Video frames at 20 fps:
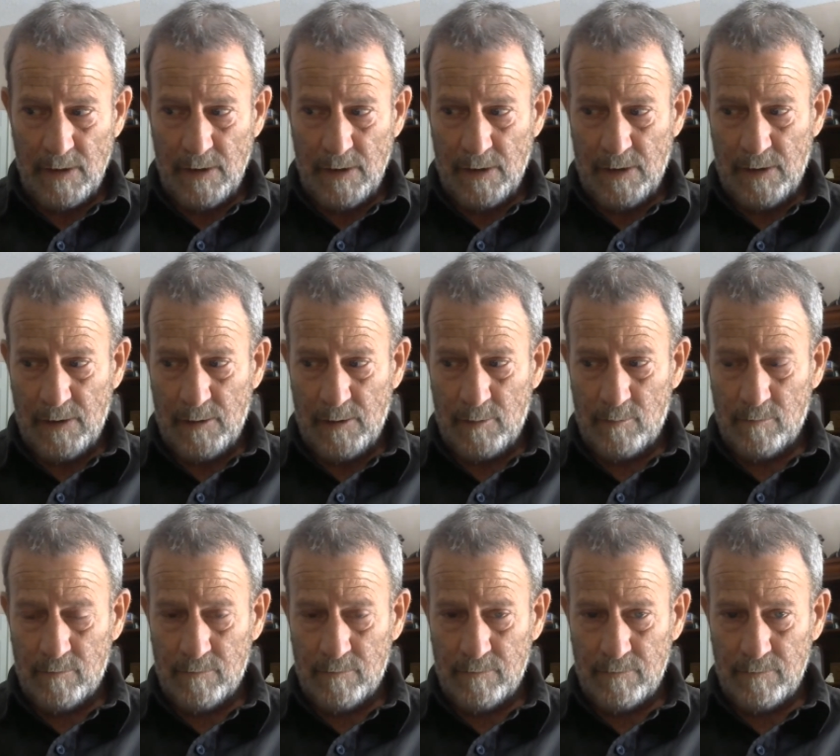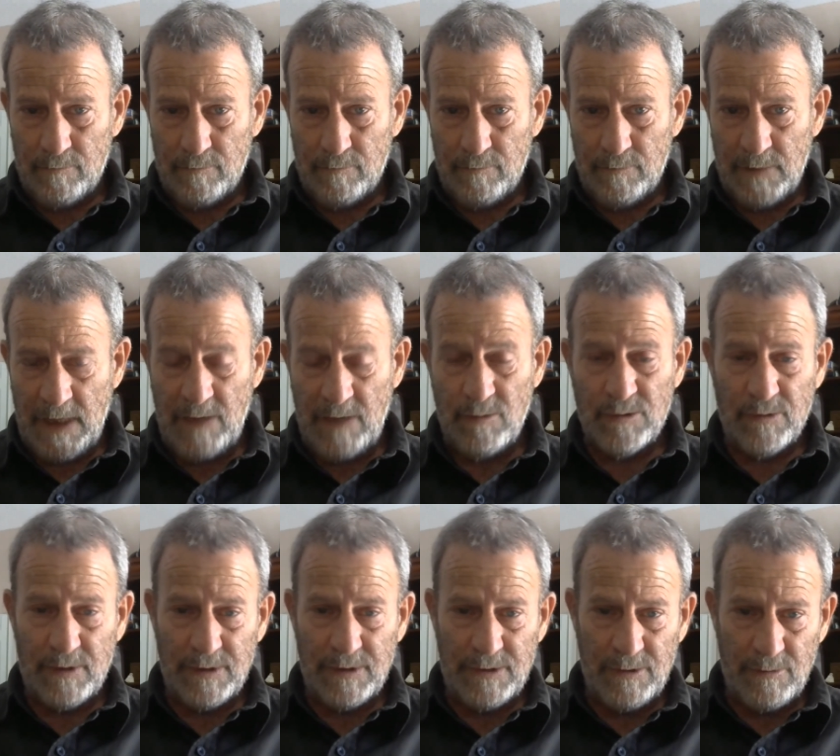um, he was
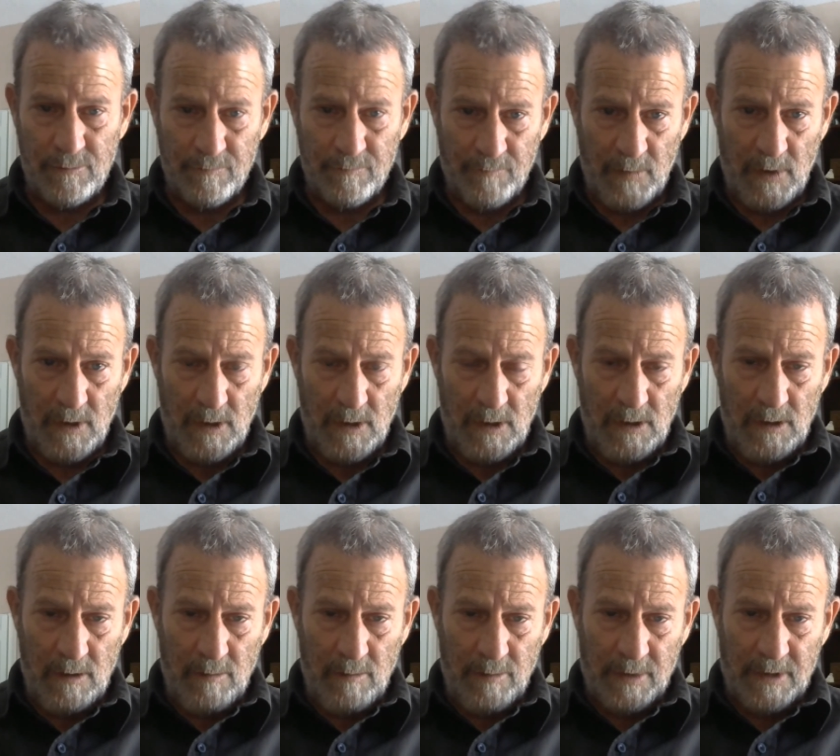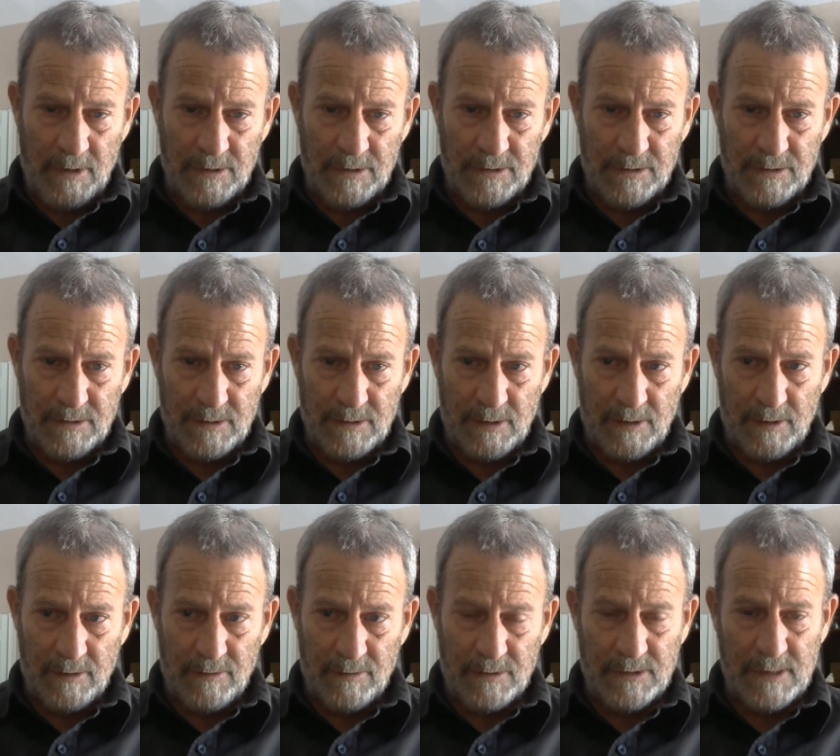ready to because
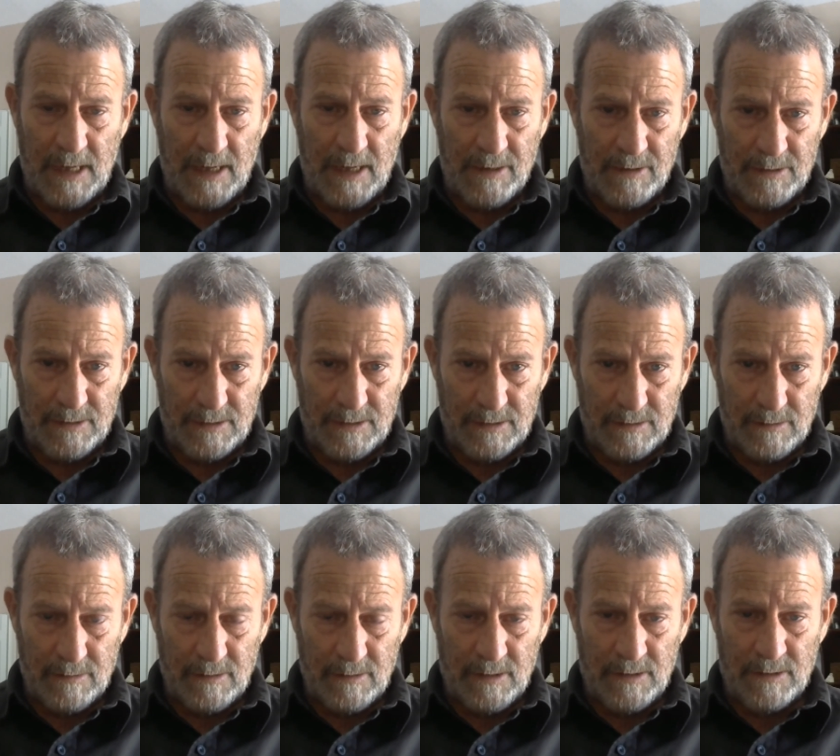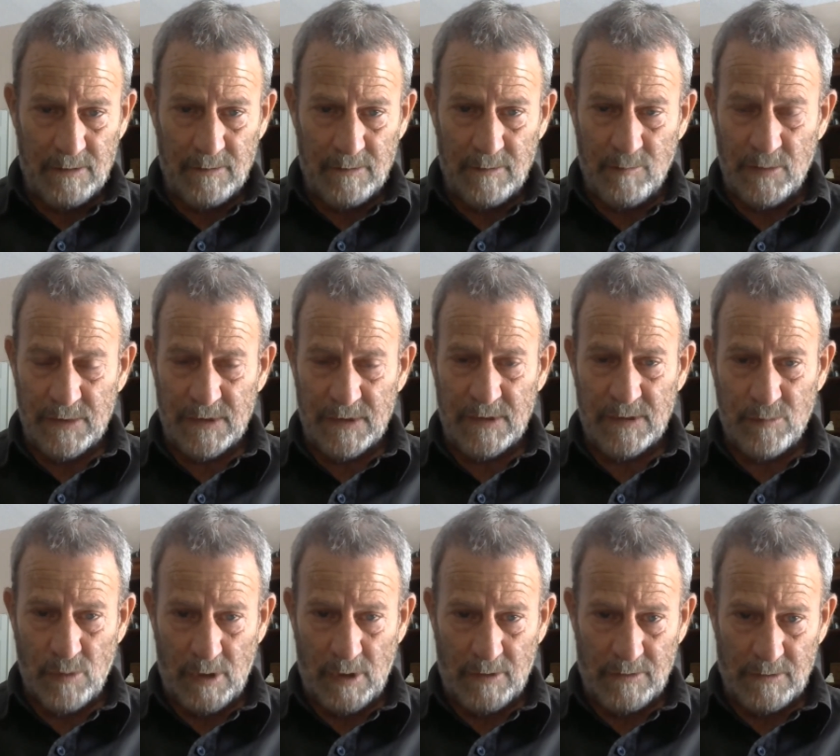uh, the sadness and missing his
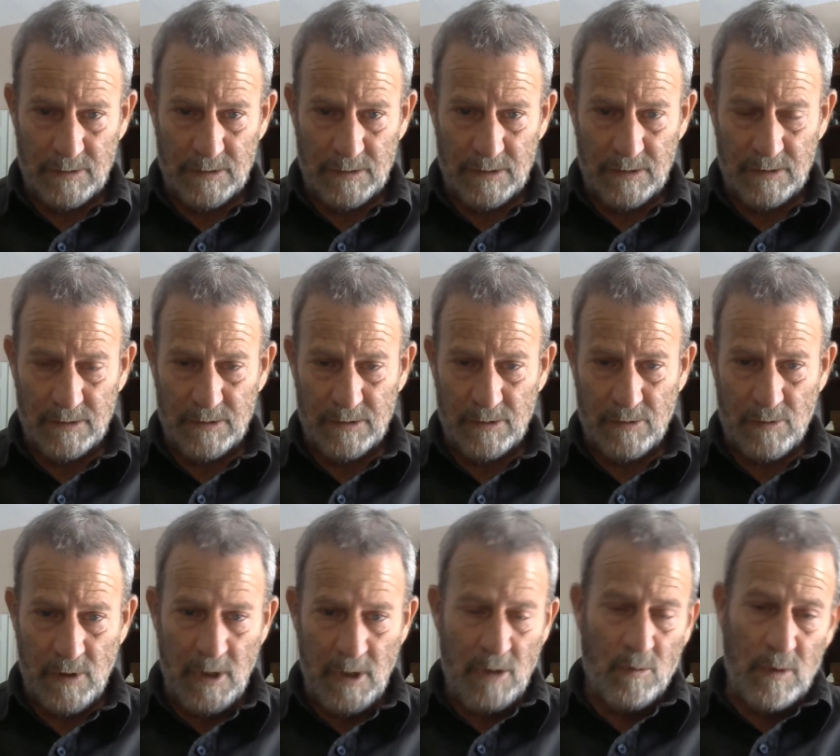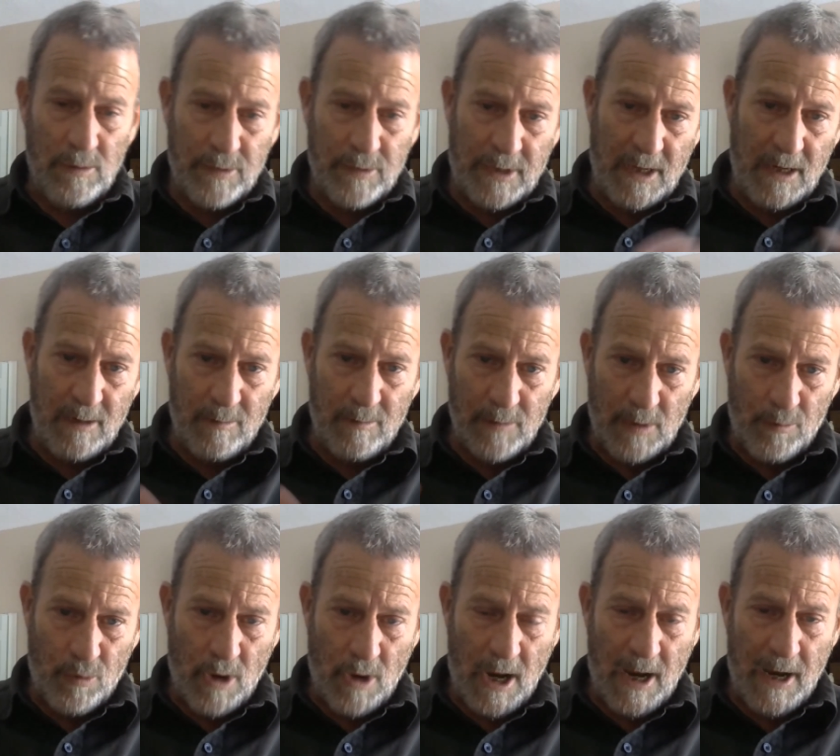brothers. And so we became the
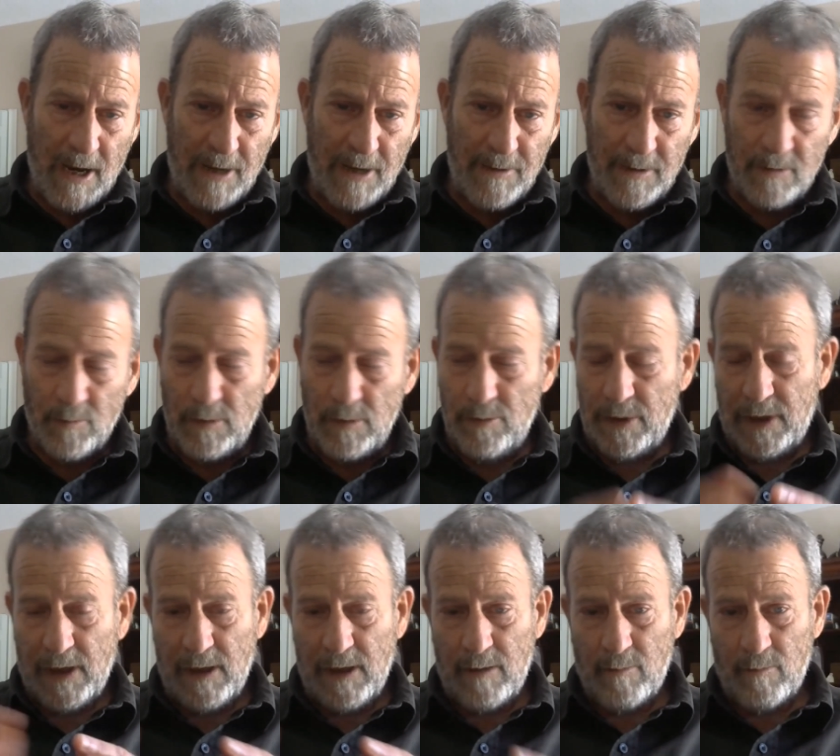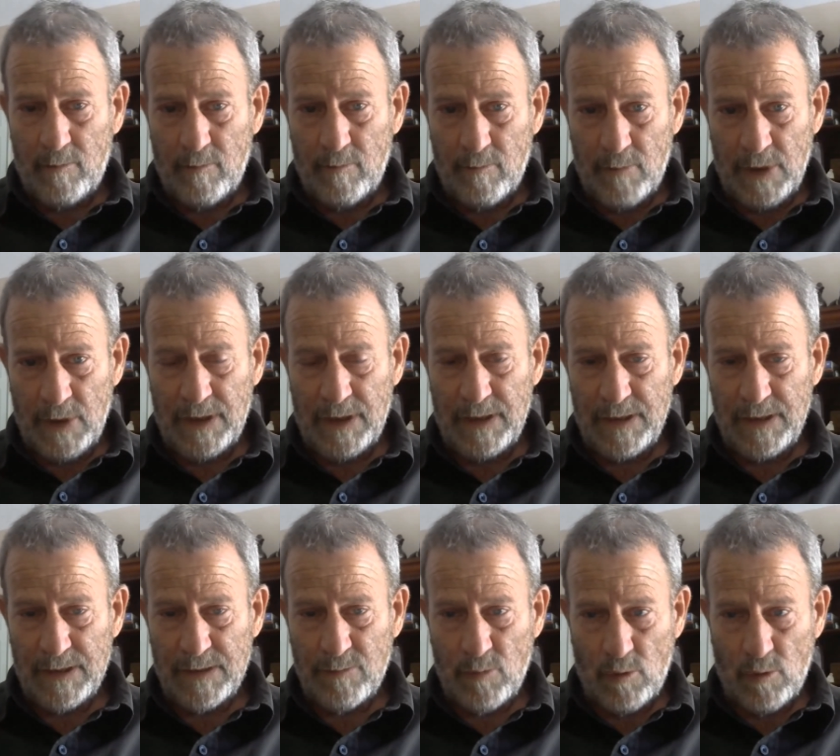pride and we became buddies
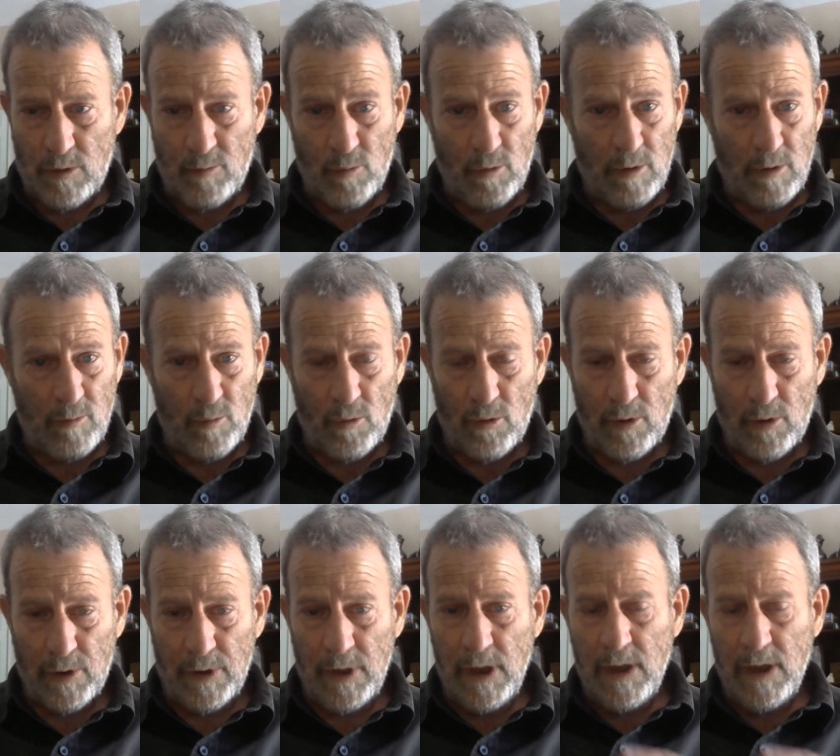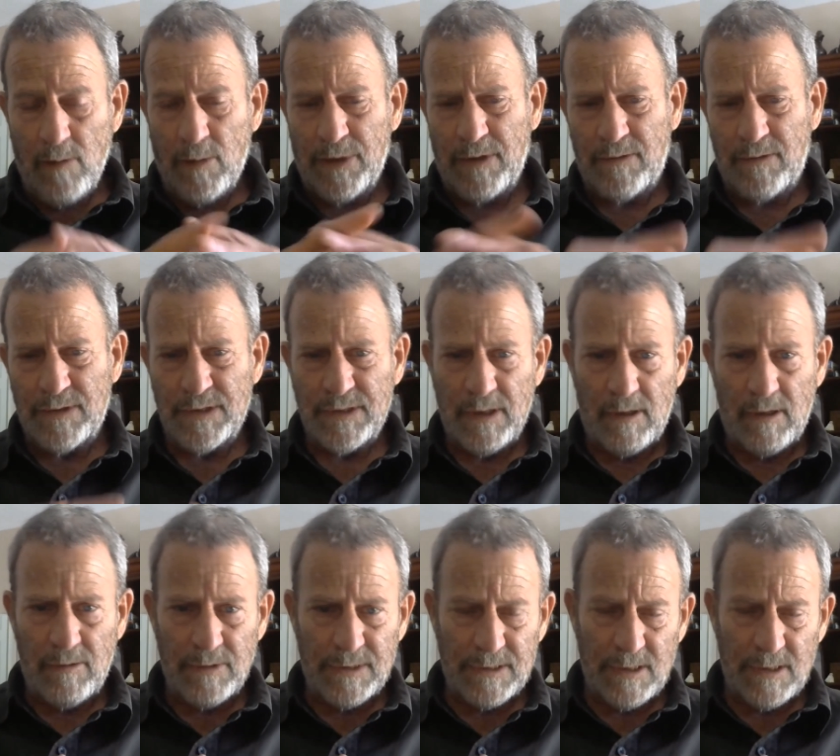and more and more and more. And there was just
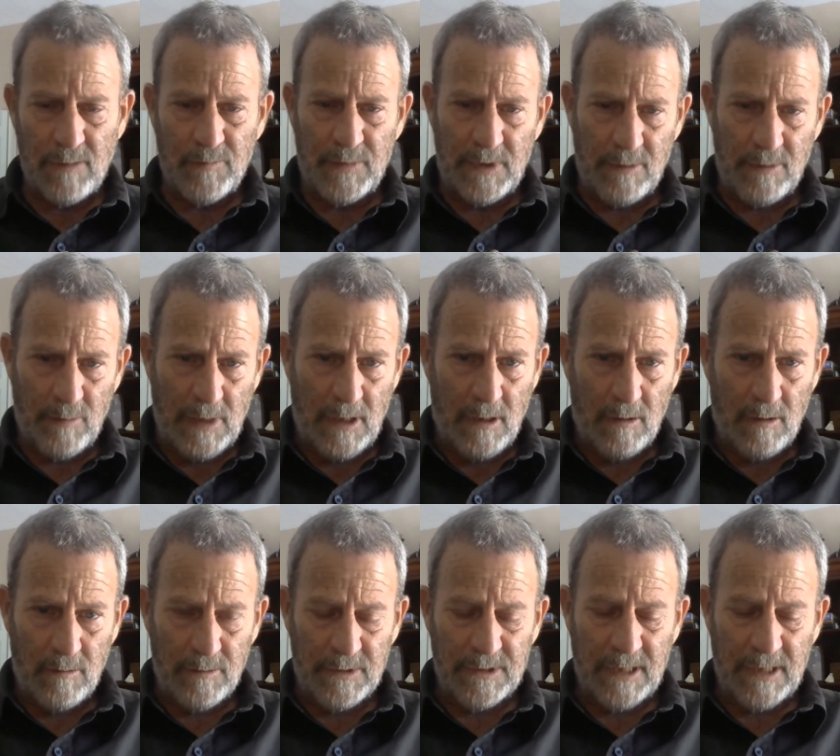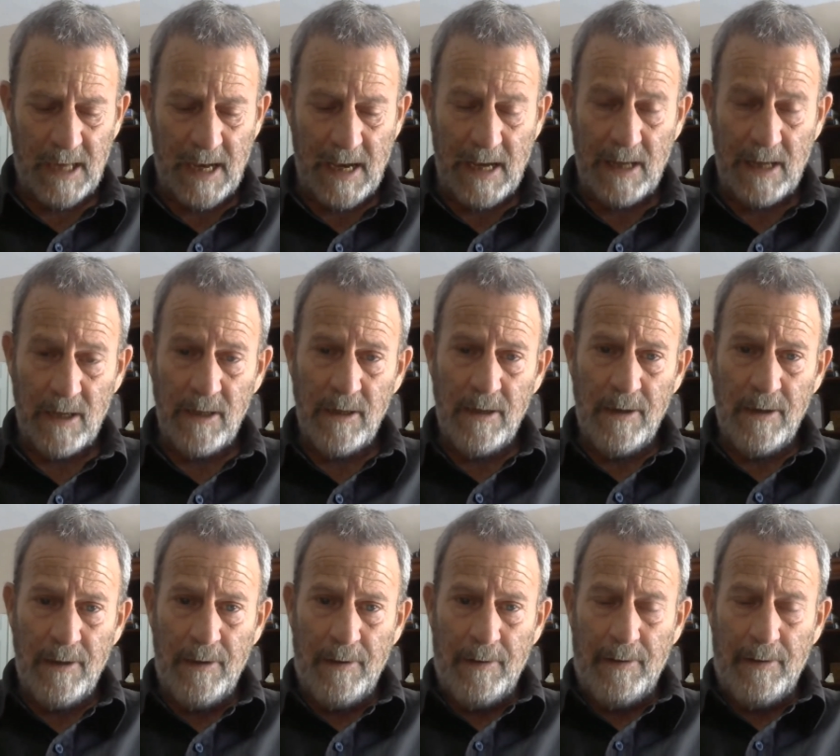always something about this cat.
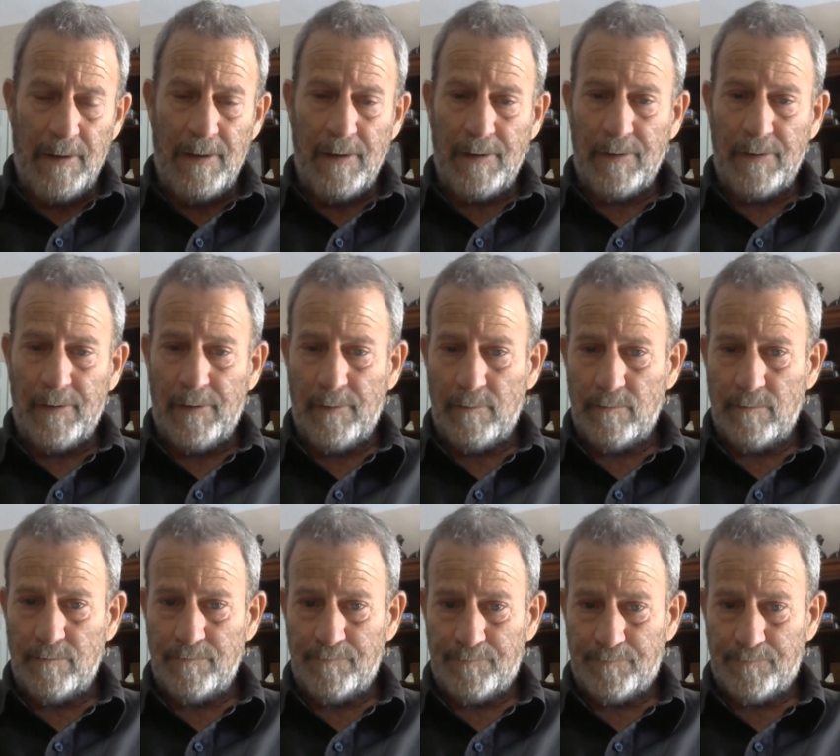And um,